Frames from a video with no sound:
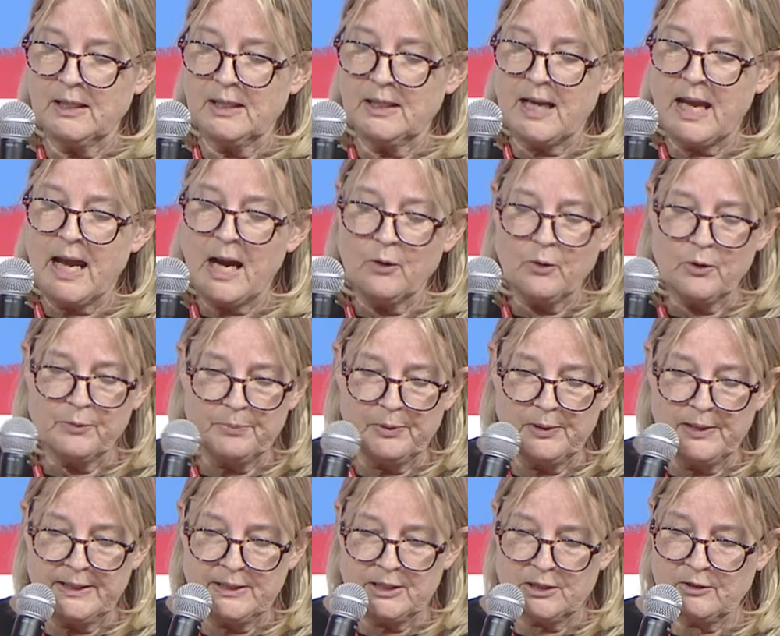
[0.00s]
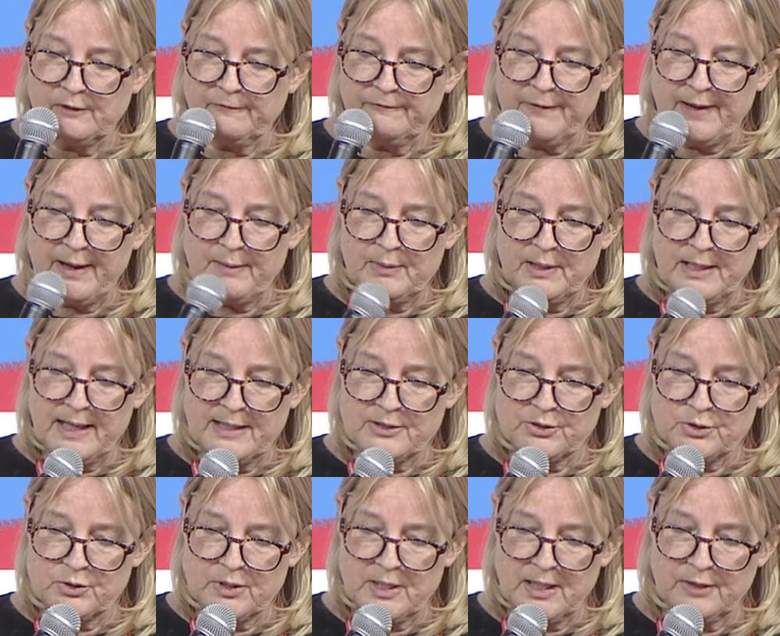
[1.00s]
Our political family
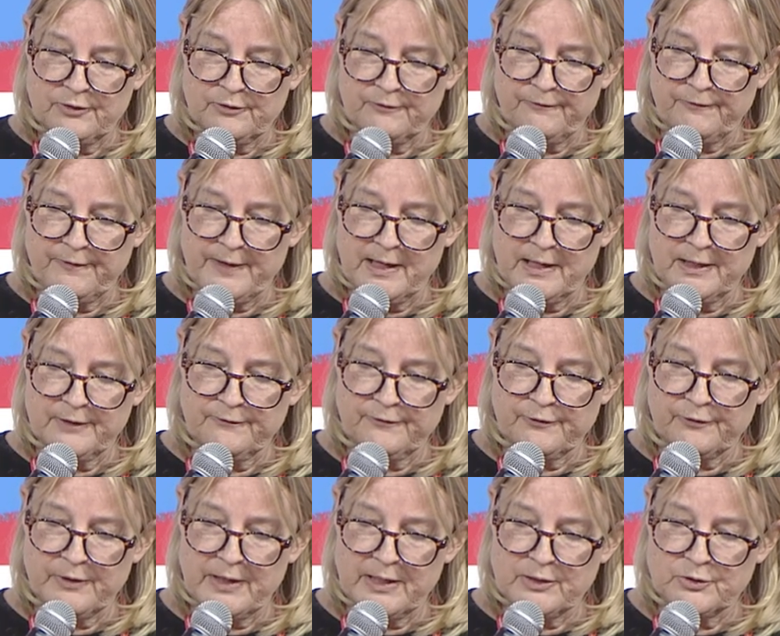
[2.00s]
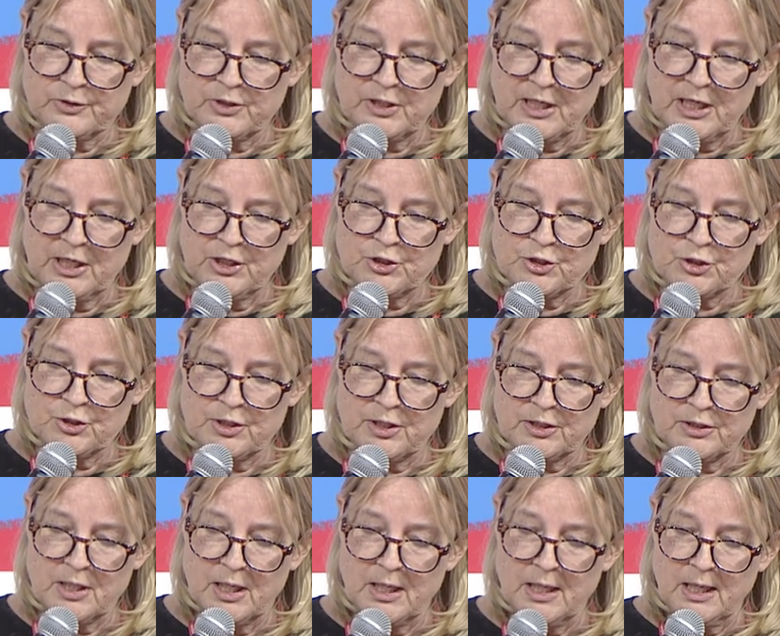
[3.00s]
has to take the fight for education
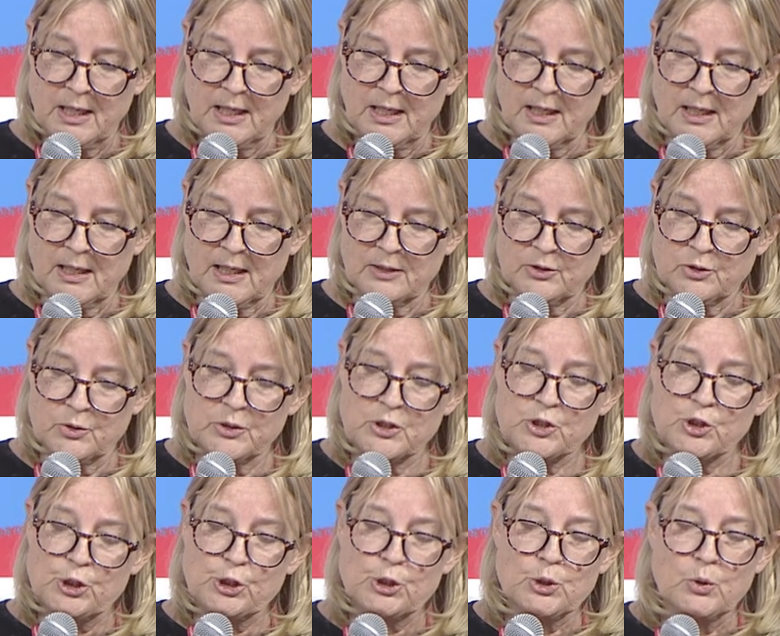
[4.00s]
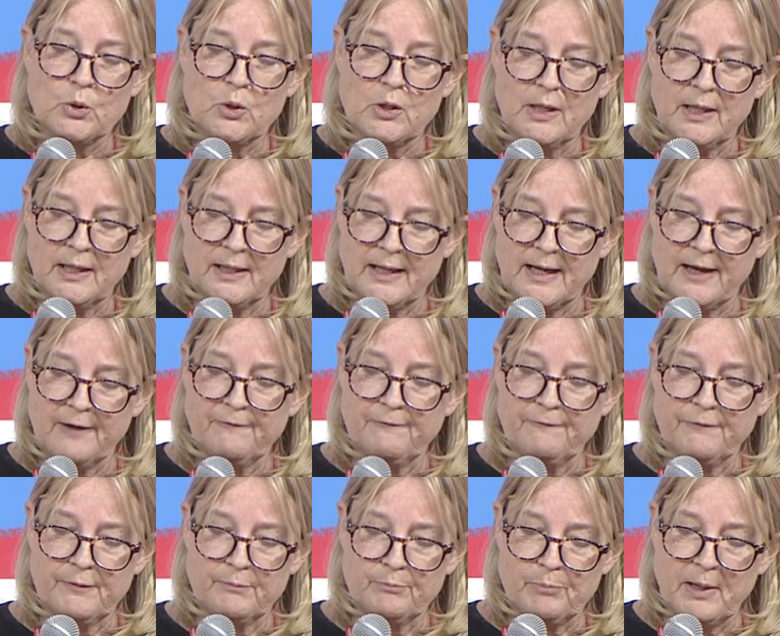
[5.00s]
and to ensure
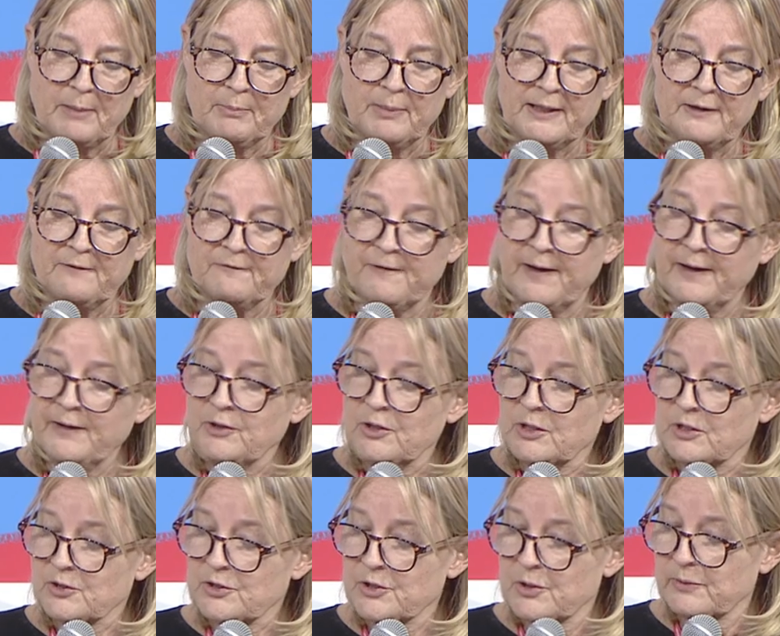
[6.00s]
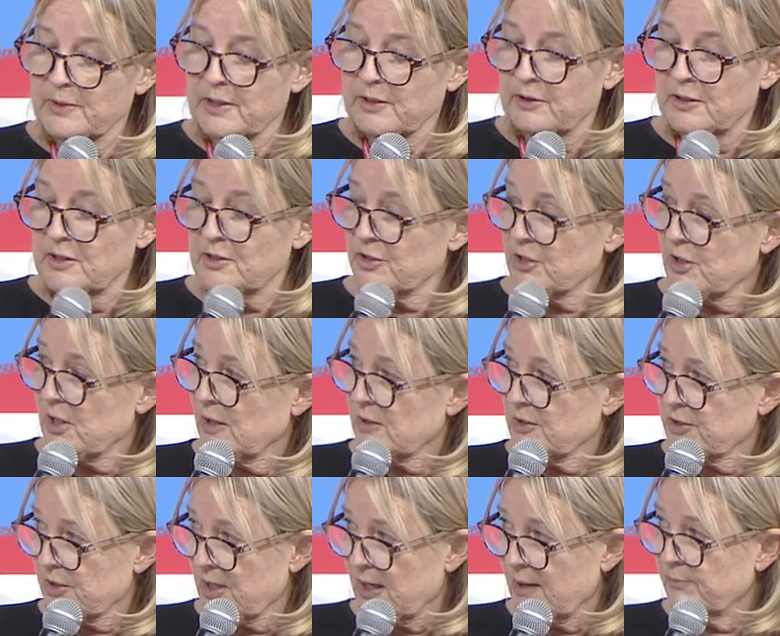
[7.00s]
enough public funding so that these
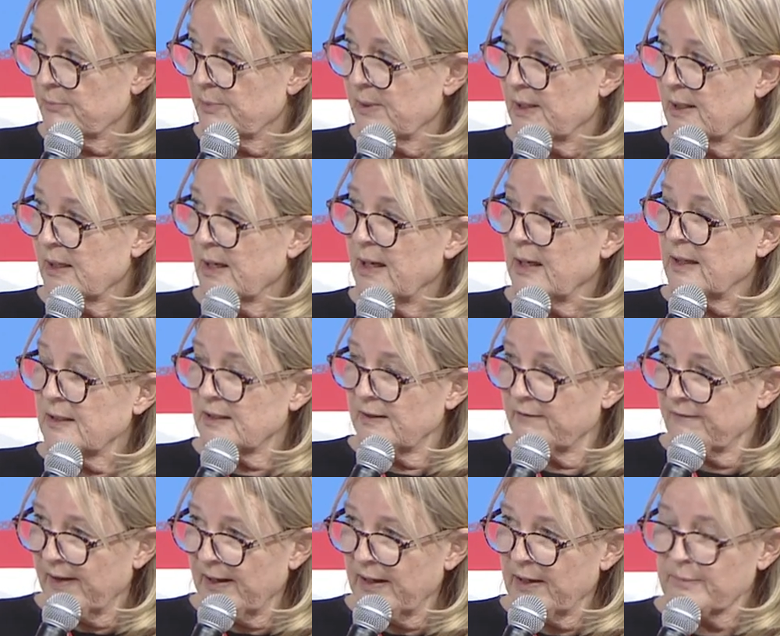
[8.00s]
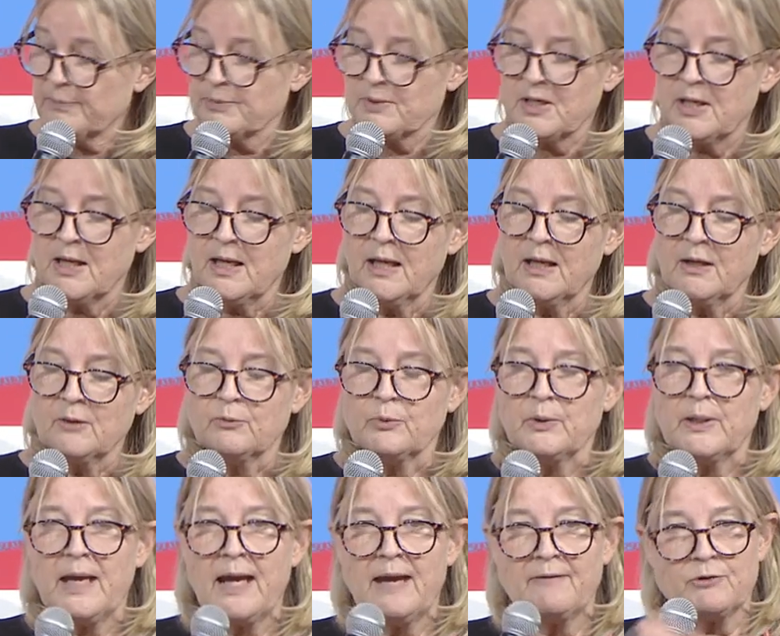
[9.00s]
skills can be developed.
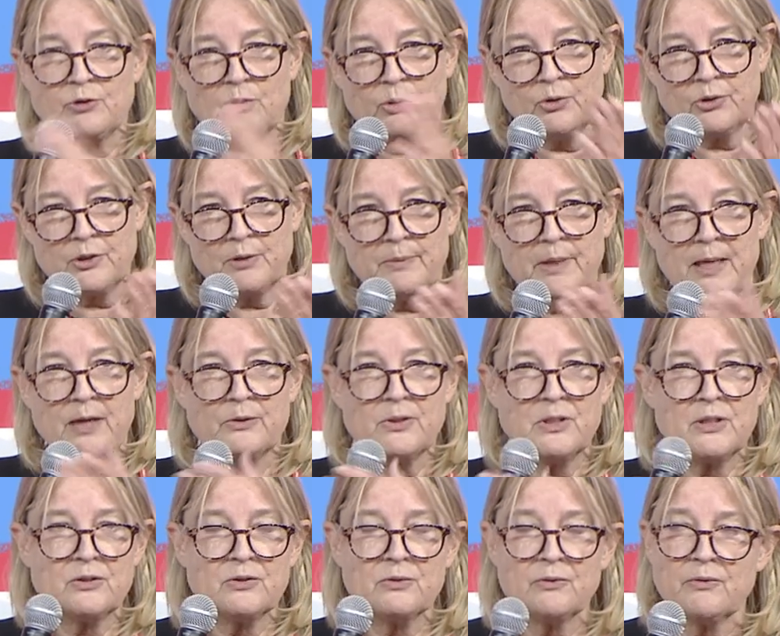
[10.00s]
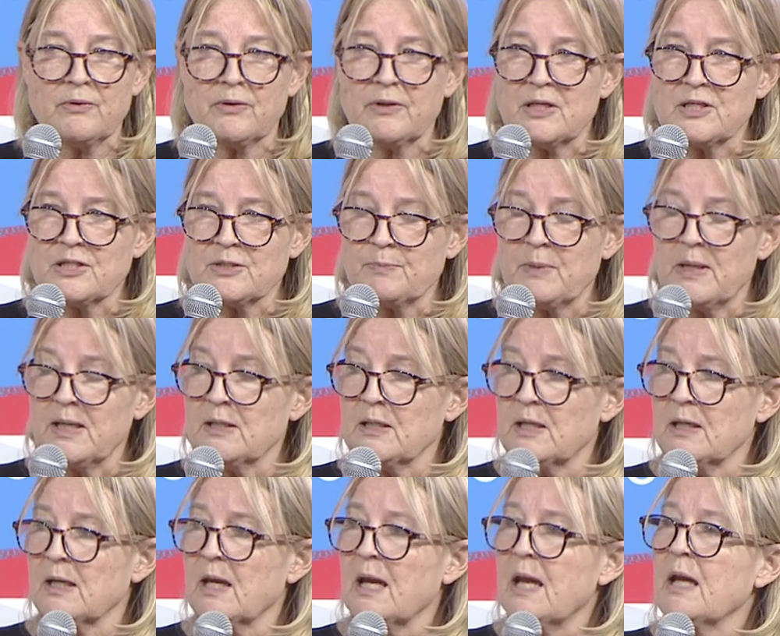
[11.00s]
We have talked about it during this
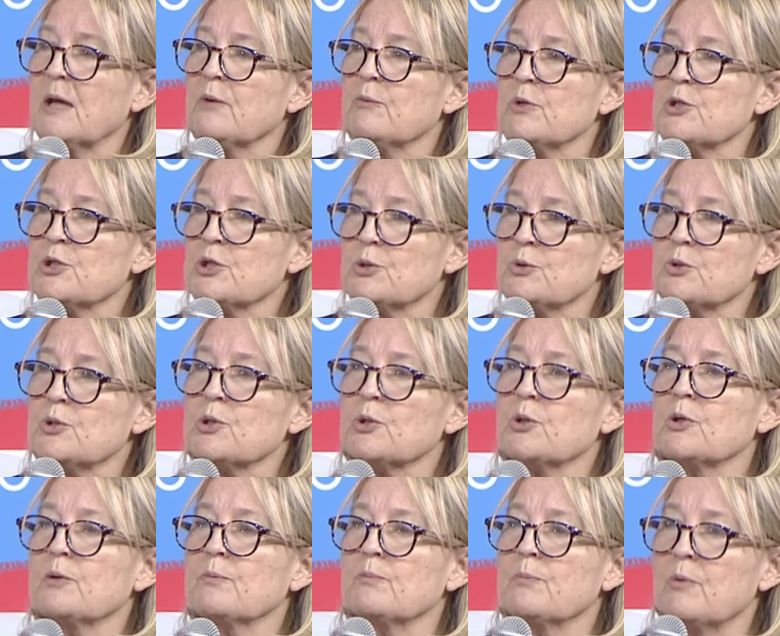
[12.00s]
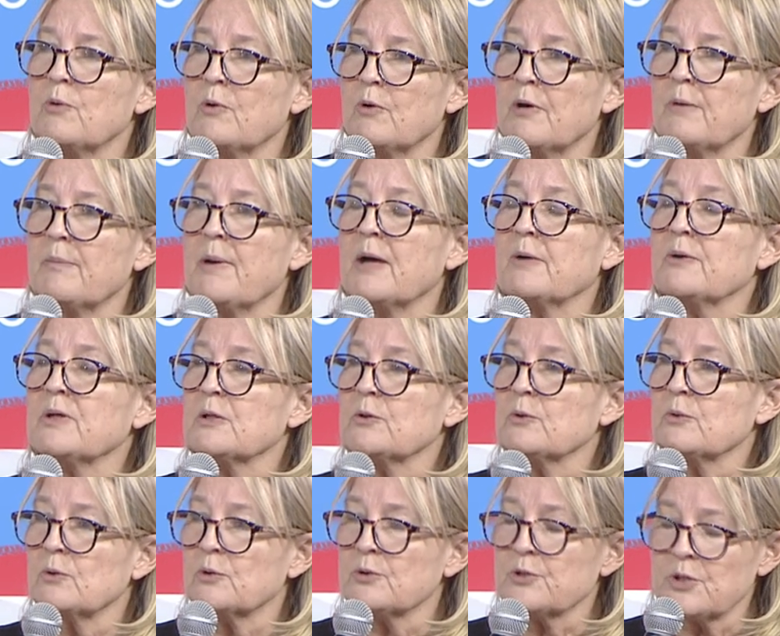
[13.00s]
meeting. We should talk more about
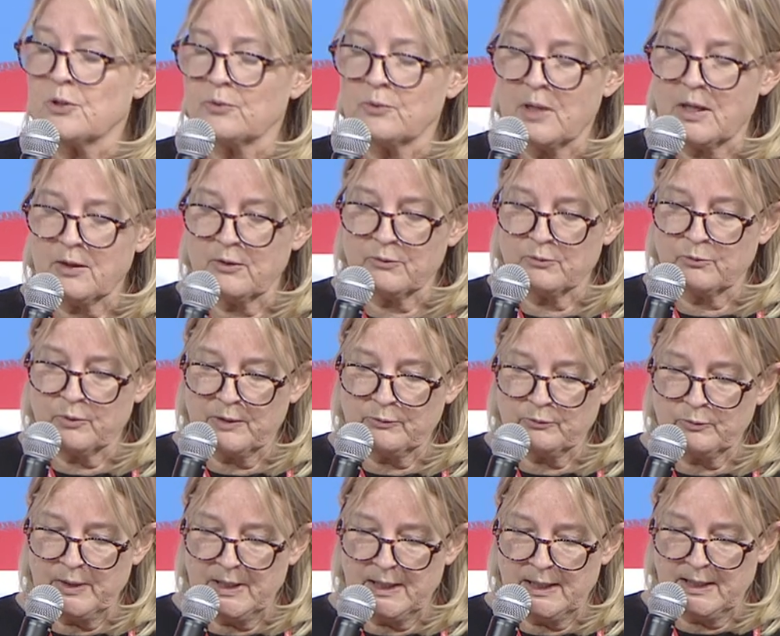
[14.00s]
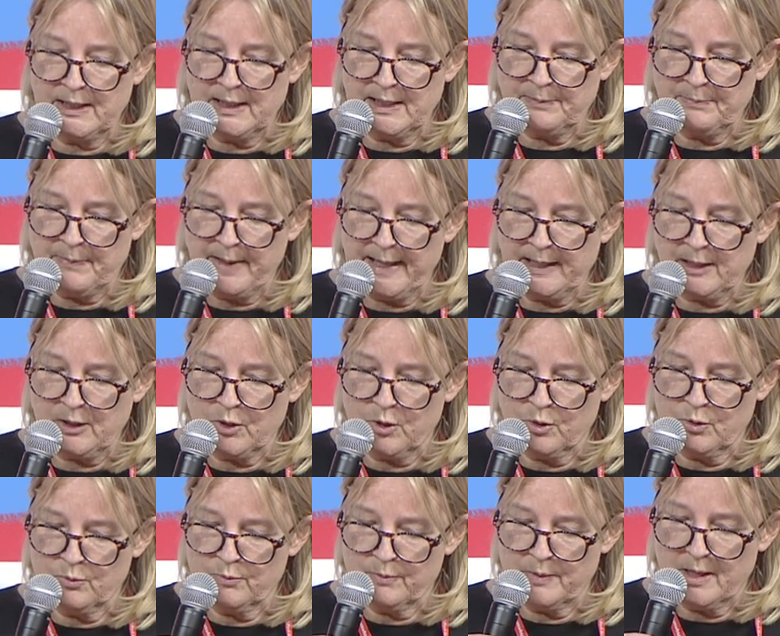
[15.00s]
it also when we get back
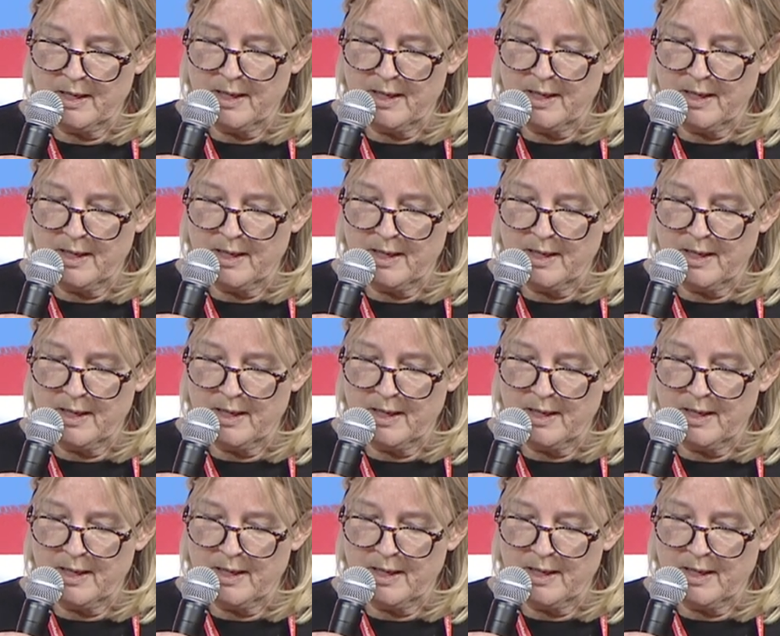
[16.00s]
home